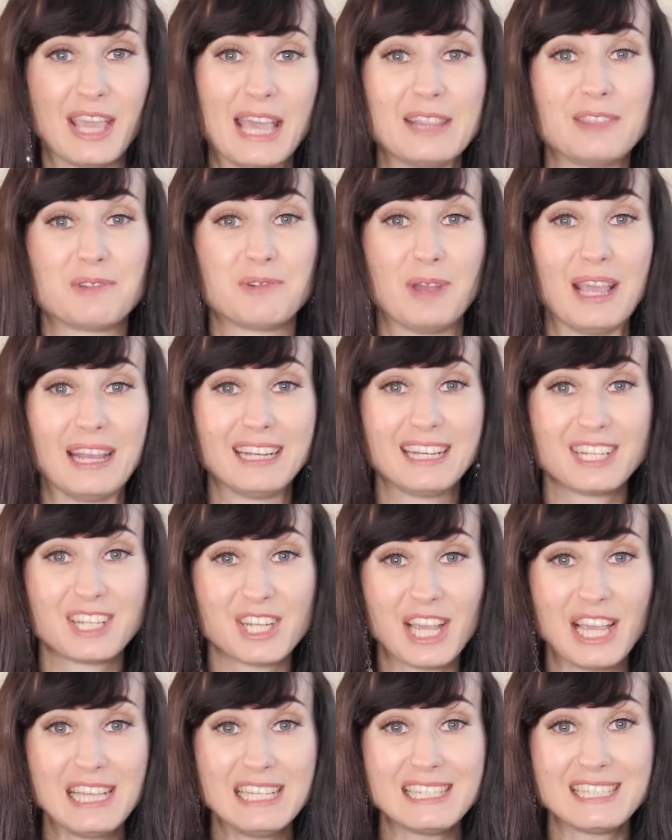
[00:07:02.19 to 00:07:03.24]
and
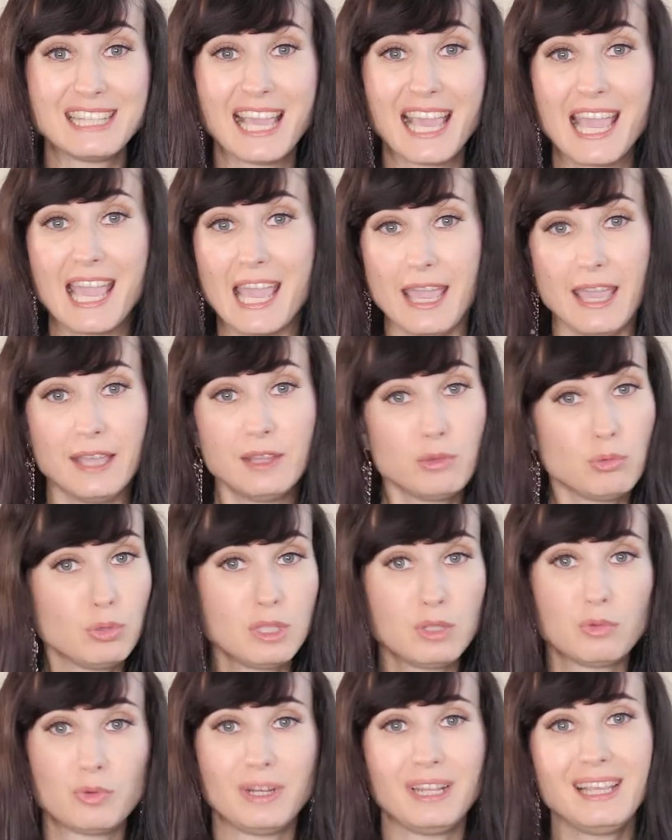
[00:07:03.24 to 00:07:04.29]
re-energized and
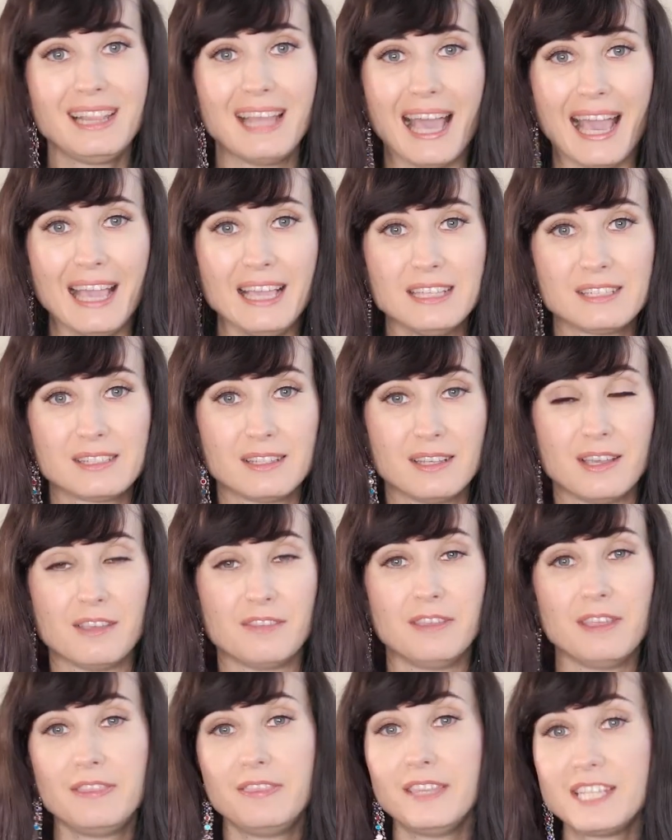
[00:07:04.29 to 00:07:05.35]
will realize
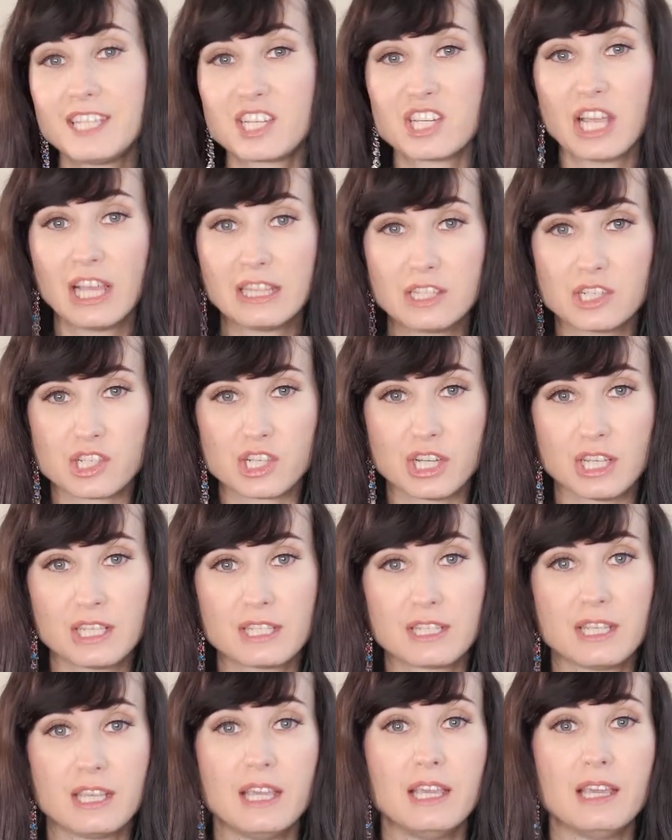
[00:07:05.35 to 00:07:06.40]
that the
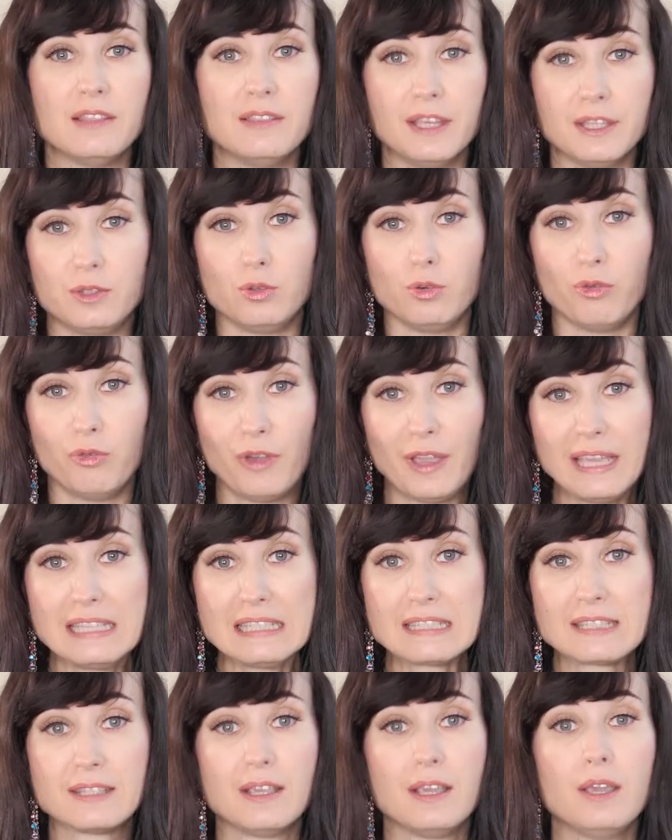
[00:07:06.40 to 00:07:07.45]
challenges that you
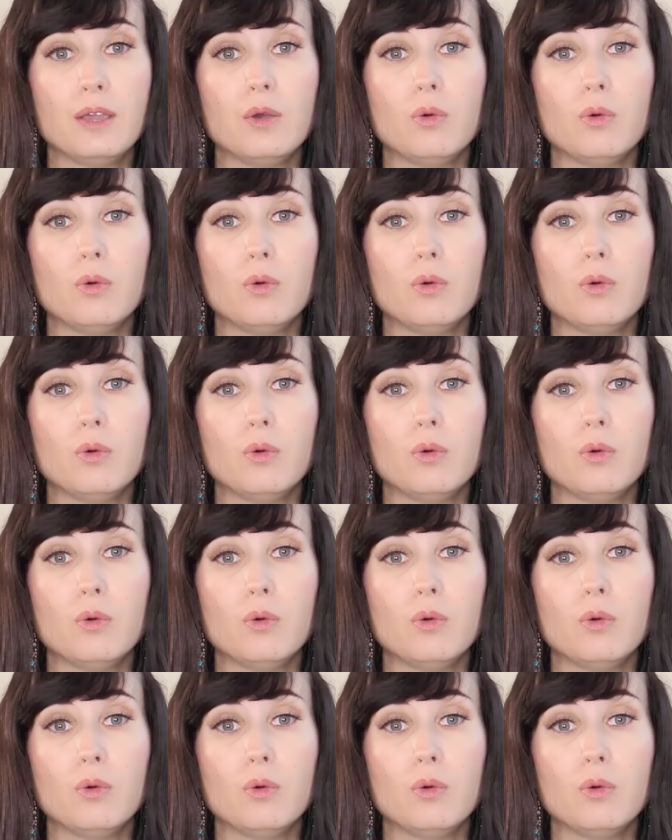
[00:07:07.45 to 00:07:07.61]
face